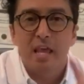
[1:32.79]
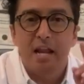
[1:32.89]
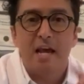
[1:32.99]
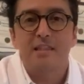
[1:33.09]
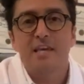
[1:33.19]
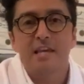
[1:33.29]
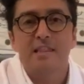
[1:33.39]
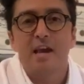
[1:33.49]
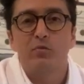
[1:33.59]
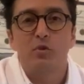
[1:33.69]
And I
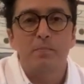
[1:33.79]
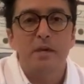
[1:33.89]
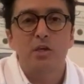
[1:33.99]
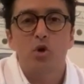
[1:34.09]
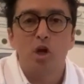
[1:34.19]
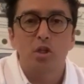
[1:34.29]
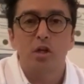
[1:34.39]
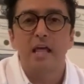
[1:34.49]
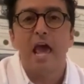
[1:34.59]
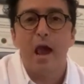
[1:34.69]
think that will make you a
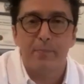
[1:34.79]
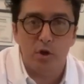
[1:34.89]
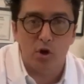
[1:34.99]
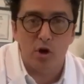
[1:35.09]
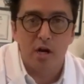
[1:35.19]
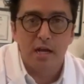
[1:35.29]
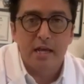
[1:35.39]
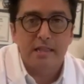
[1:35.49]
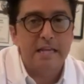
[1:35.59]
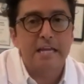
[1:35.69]
little happier
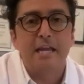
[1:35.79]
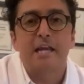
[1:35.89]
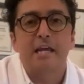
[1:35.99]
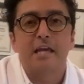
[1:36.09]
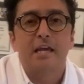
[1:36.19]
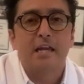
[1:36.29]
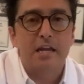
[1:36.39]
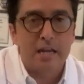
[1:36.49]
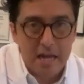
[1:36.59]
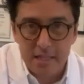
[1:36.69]
than eating
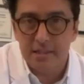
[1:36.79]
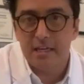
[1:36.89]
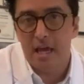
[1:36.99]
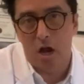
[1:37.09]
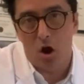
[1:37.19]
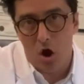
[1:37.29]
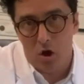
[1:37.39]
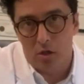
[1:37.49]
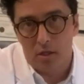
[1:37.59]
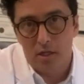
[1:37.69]
nothing at
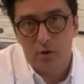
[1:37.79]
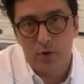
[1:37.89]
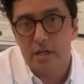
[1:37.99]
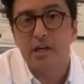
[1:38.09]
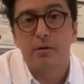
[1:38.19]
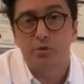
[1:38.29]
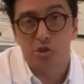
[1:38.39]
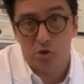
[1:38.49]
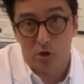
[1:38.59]
all when it comes to